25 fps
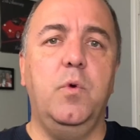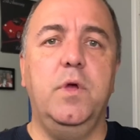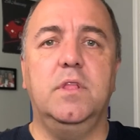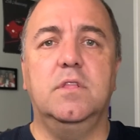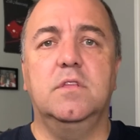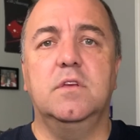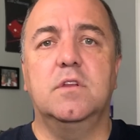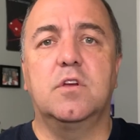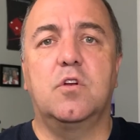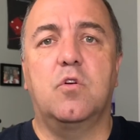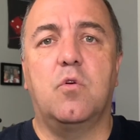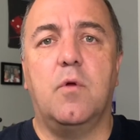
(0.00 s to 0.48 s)

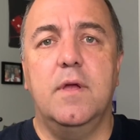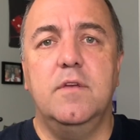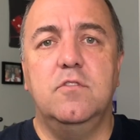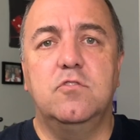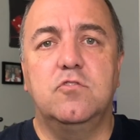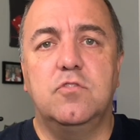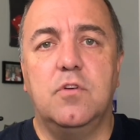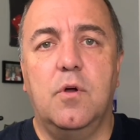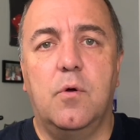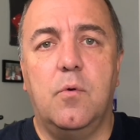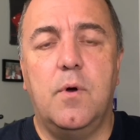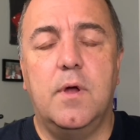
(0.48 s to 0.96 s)
did a great
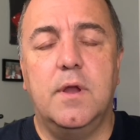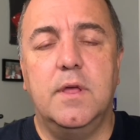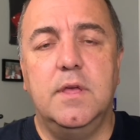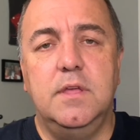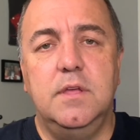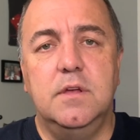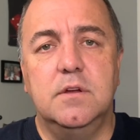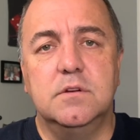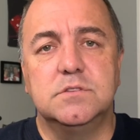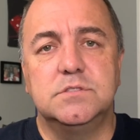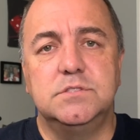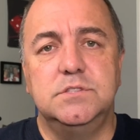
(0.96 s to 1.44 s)
show on it
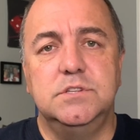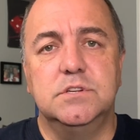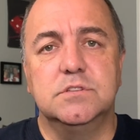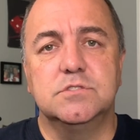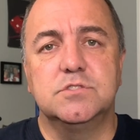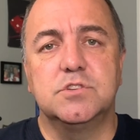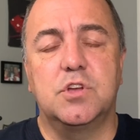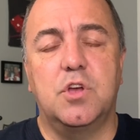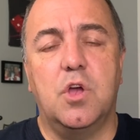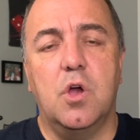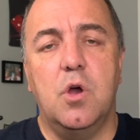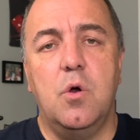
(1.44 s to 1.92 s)
years and years
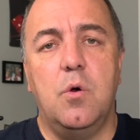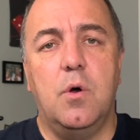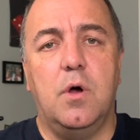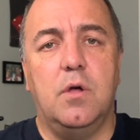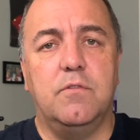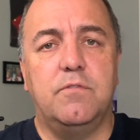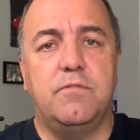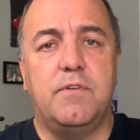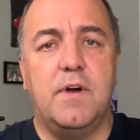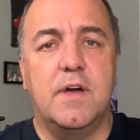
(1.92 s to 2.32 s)
ago. I'll find